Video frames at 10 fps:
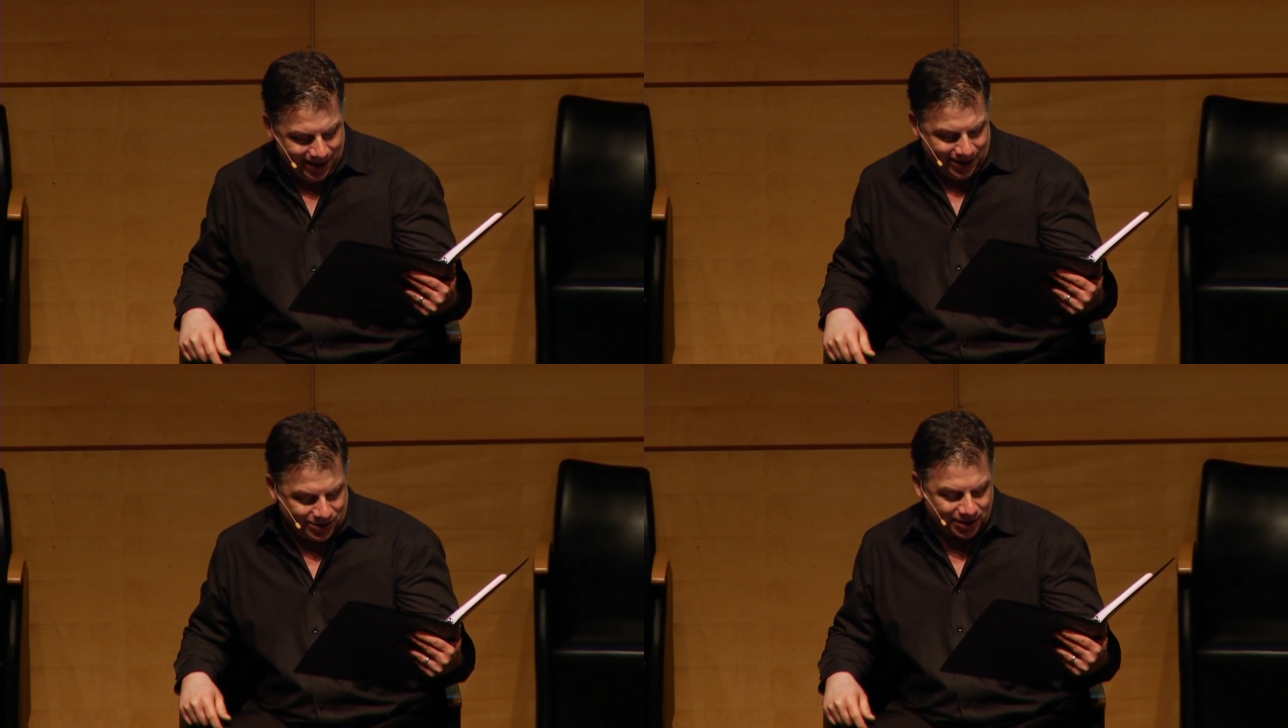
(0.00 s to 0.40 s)

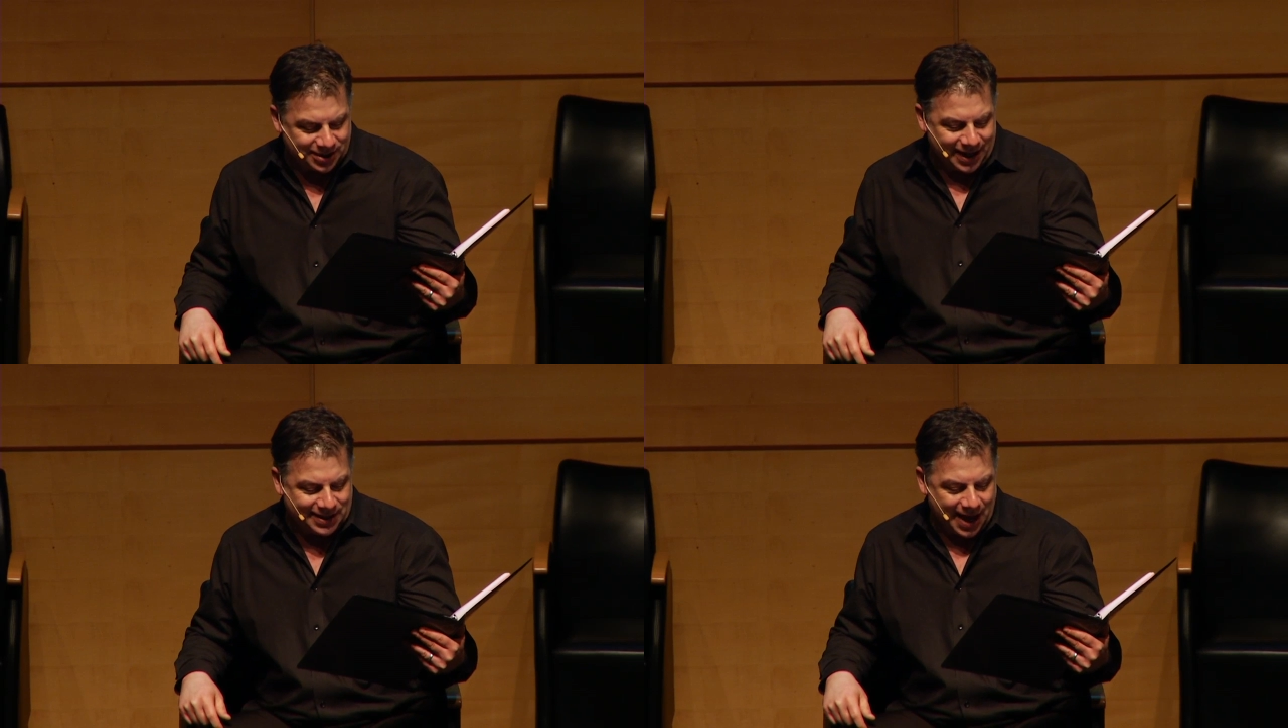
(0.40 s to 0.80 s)
Just
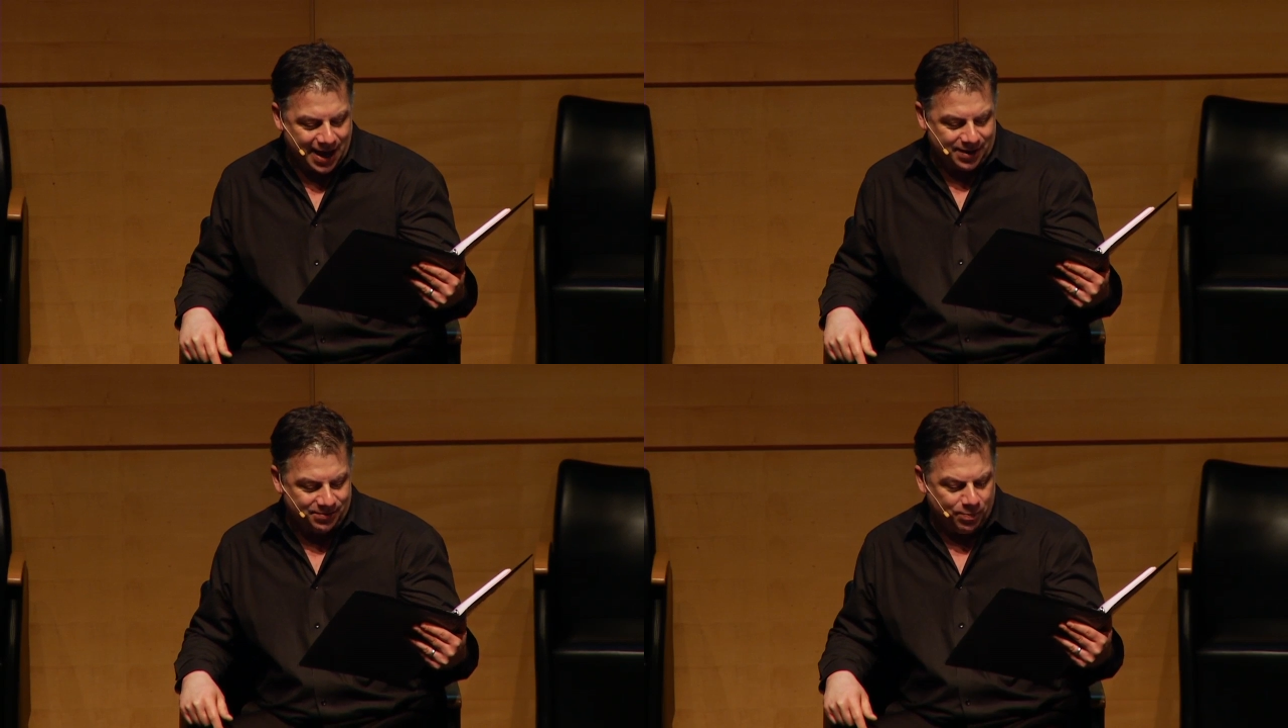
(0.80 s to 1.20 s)
like that,
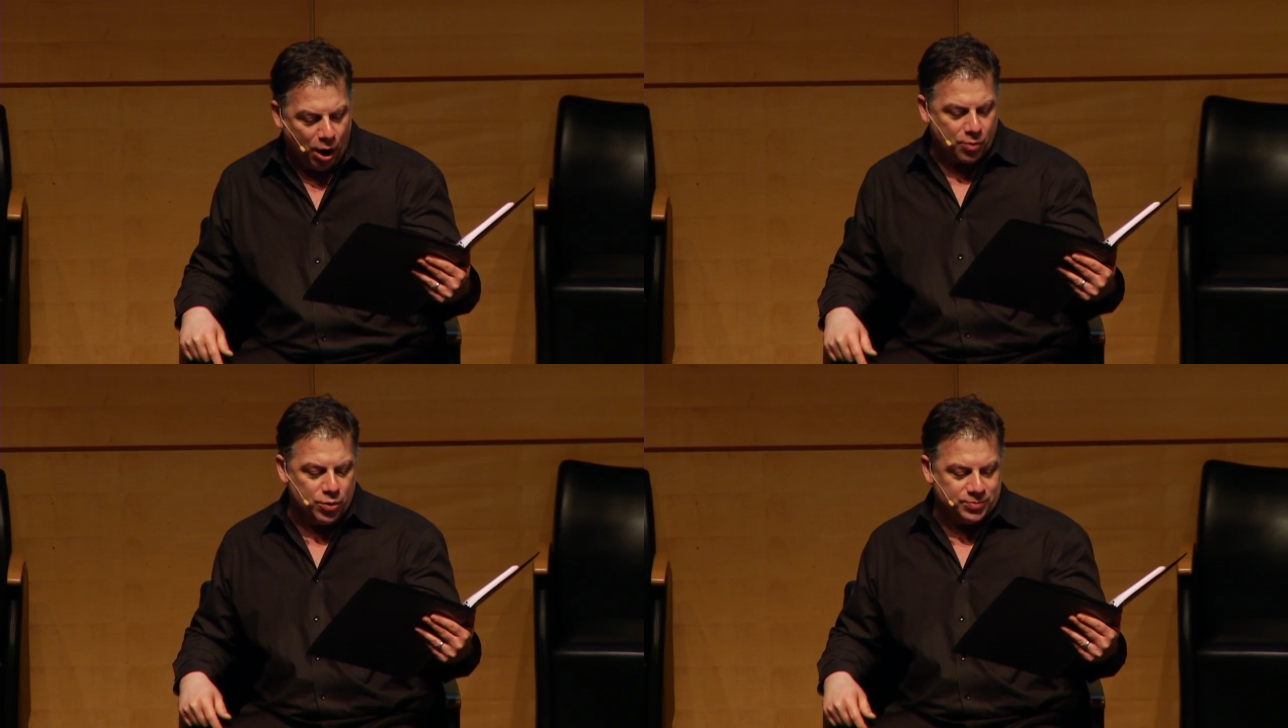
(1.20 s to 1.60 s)
in
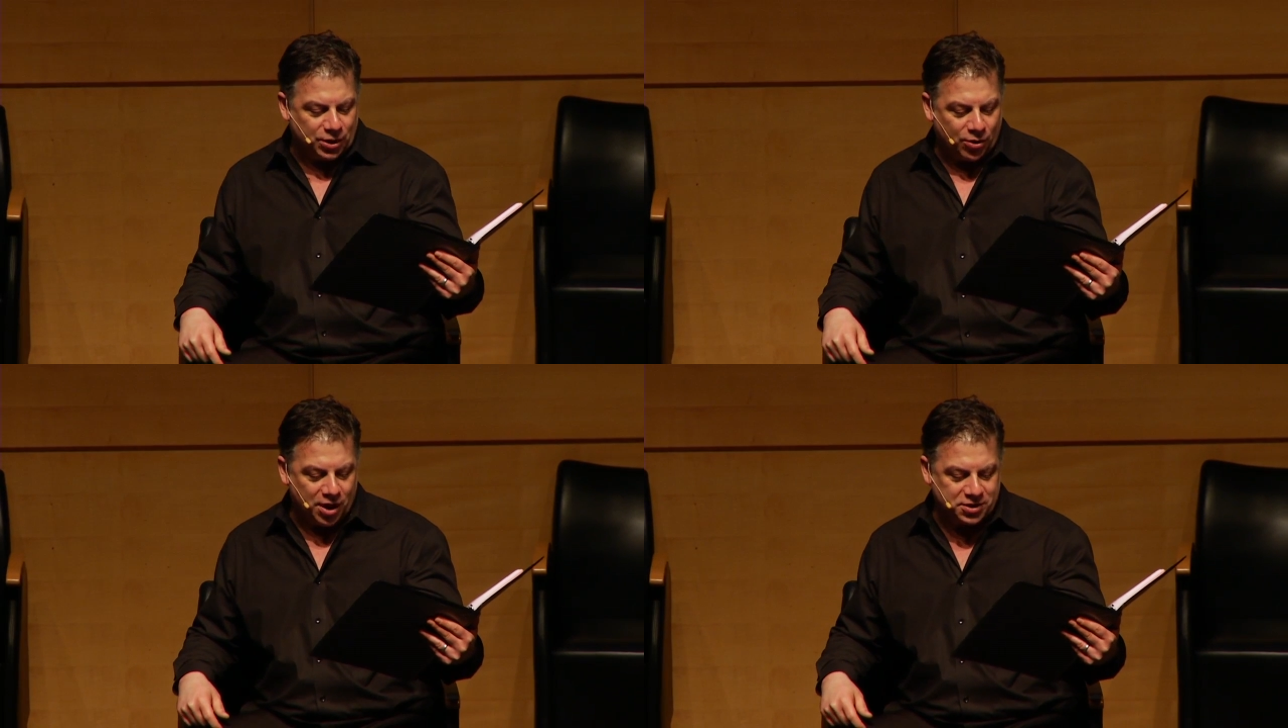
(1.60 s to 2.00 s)
barrooms
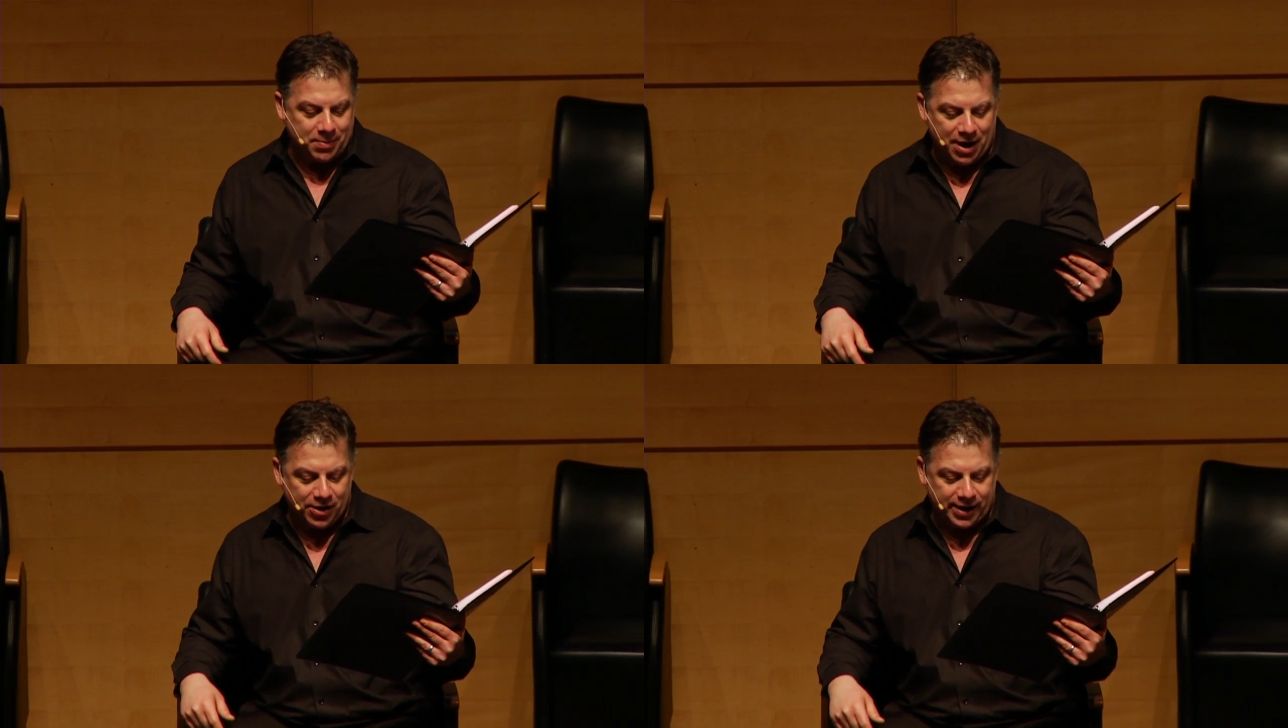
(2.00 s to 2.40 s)
across
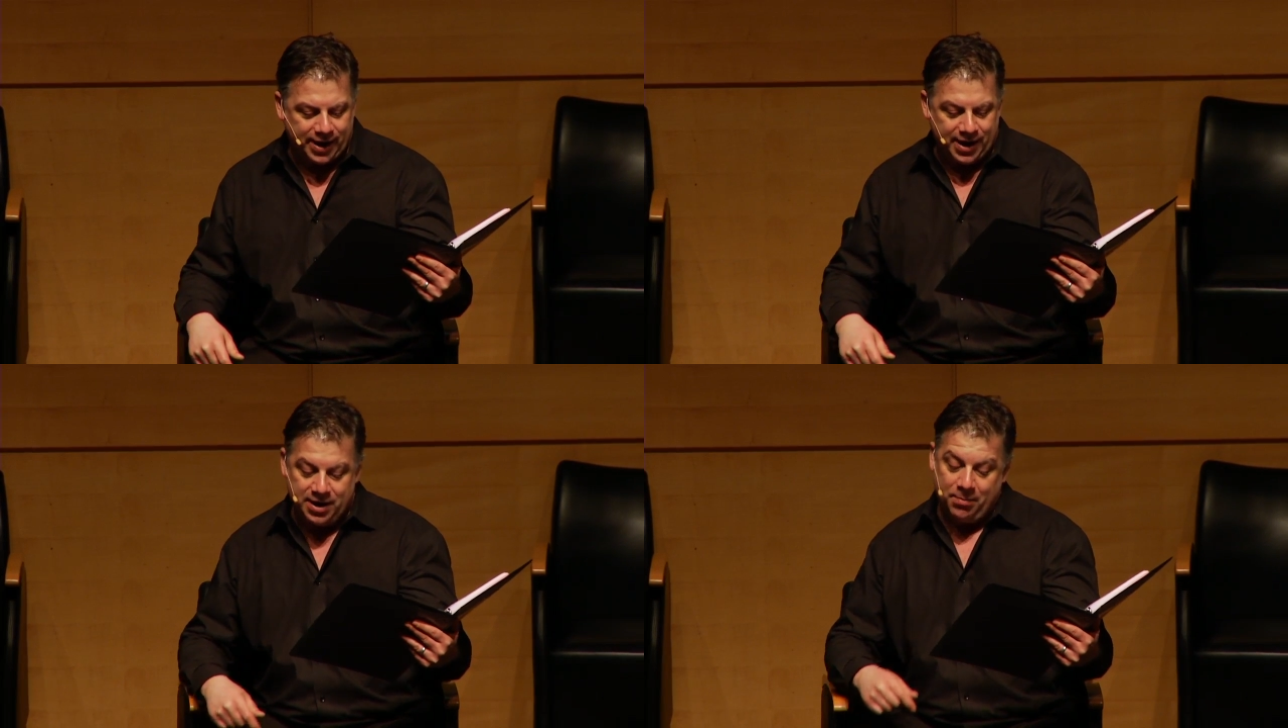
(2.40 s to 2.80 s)
America
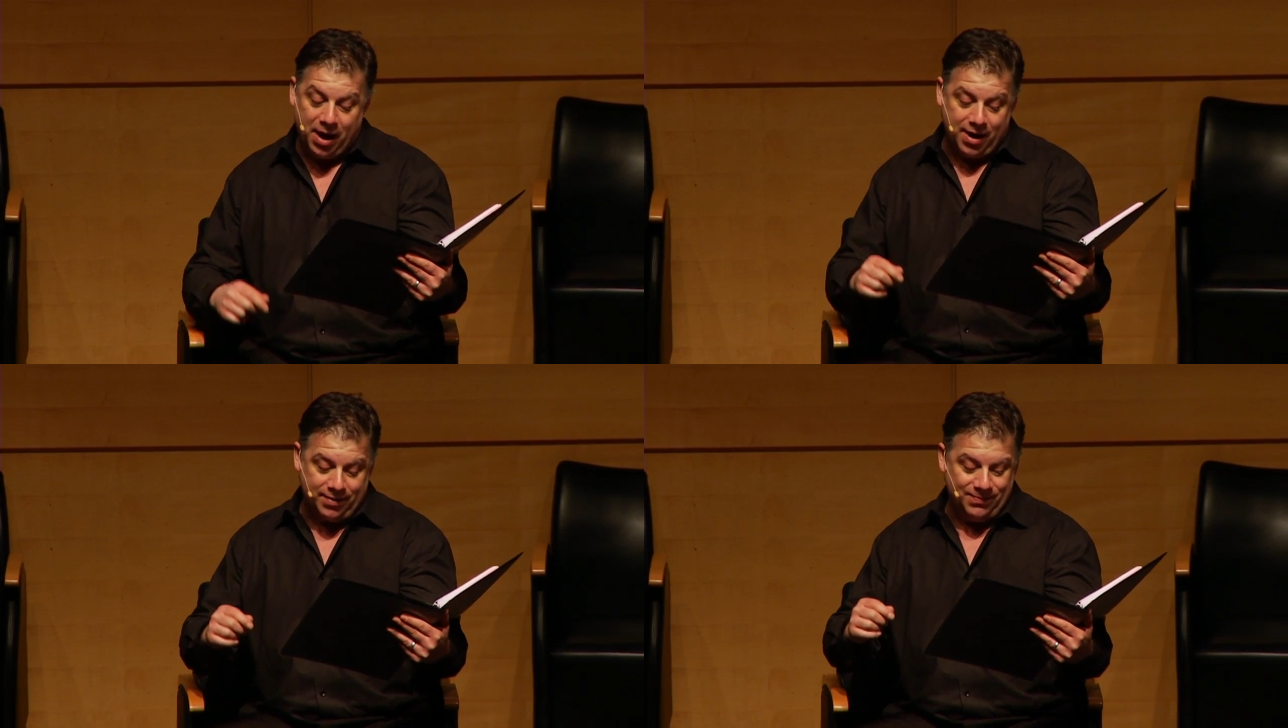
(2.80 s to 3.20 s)
and in
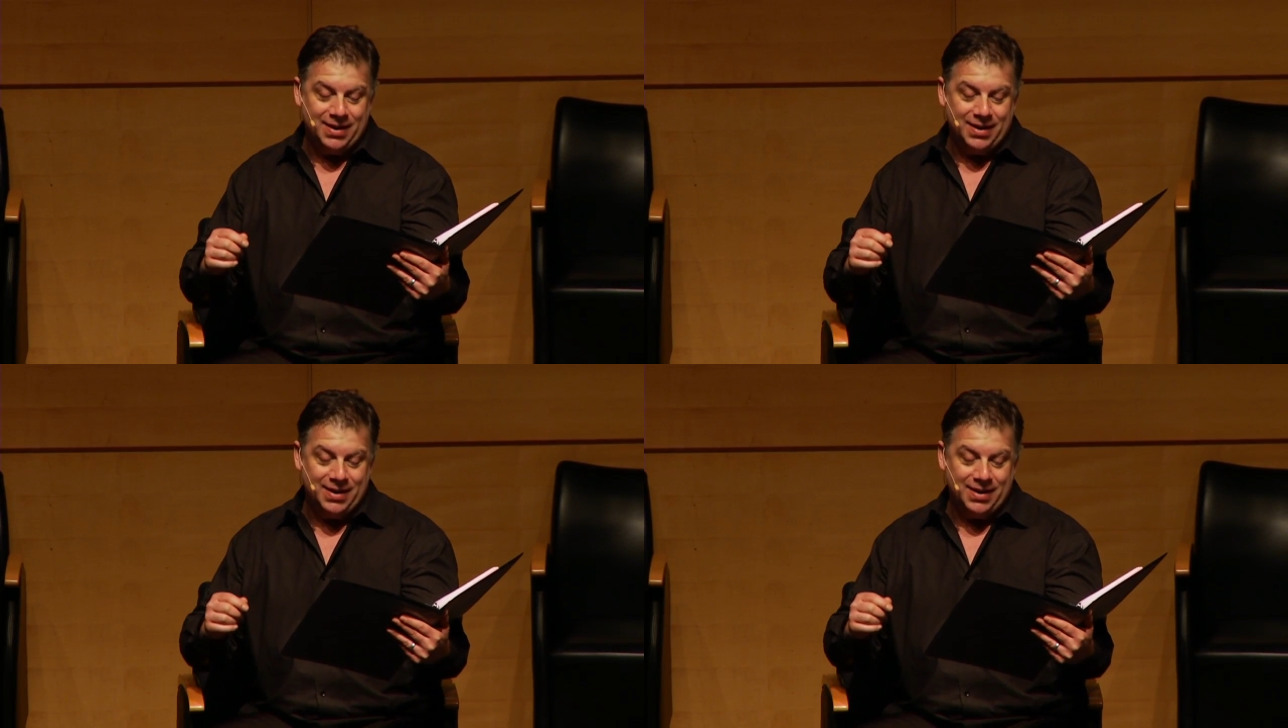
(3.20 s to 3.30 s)
my